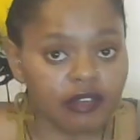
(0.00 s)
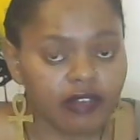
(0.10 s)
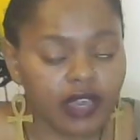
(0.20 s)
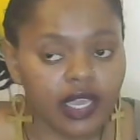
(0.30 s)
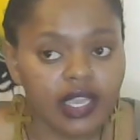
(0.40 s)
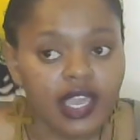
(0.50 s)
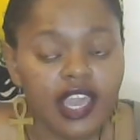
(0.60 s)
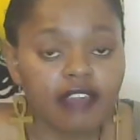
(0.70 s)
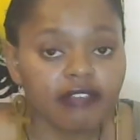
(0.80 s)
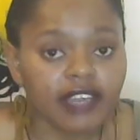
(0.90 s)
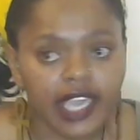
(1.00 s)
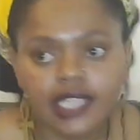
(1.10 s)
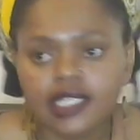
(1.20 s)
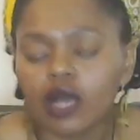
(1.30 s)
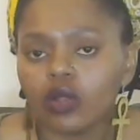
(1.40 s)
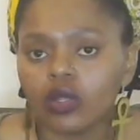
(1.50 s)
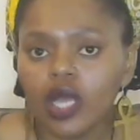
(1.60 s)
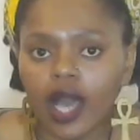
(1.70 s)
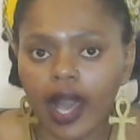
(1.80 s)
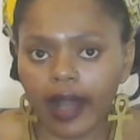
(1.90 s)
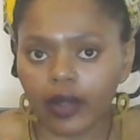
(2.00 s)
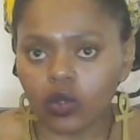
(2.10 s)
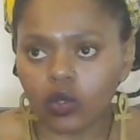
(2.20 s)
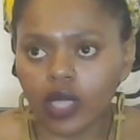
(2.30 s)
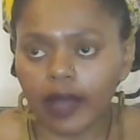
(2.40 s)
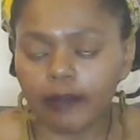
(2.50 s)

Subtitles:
If I can't, I'll